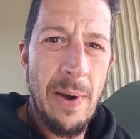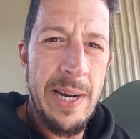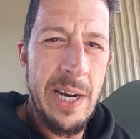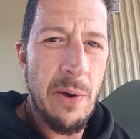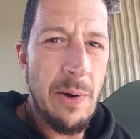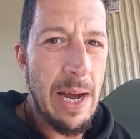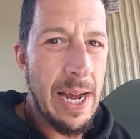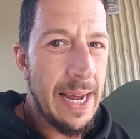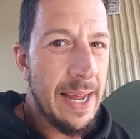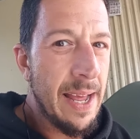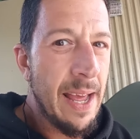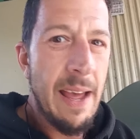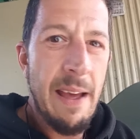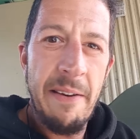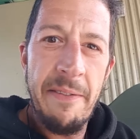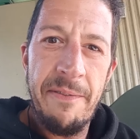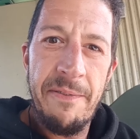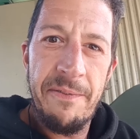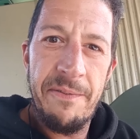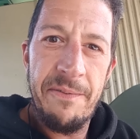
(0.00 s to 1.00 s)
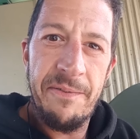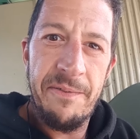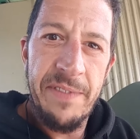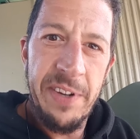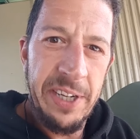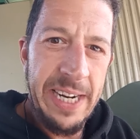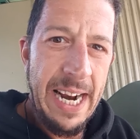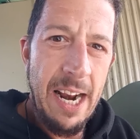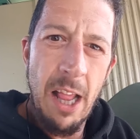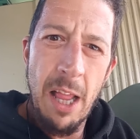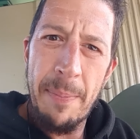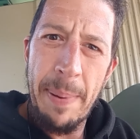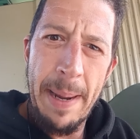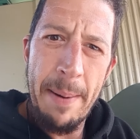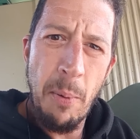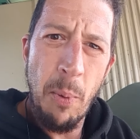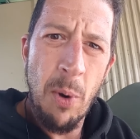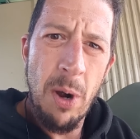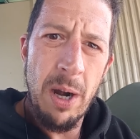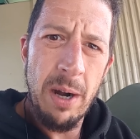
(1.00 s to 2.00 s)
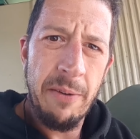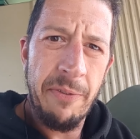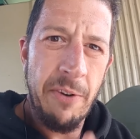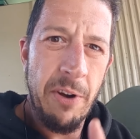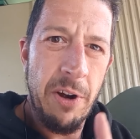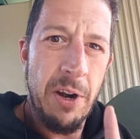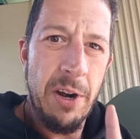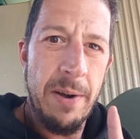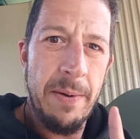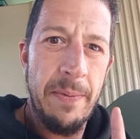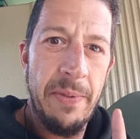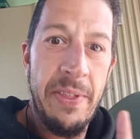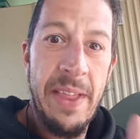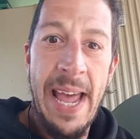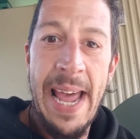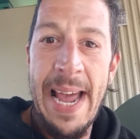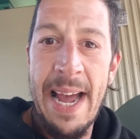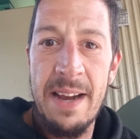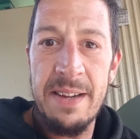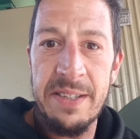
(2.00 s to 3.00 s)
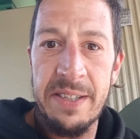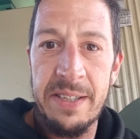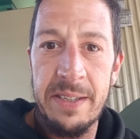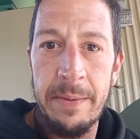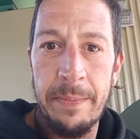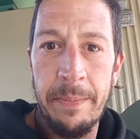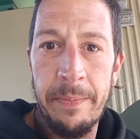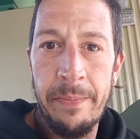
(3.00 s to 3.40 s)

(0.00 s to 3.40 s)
I know I filled out all the paperwork for the house,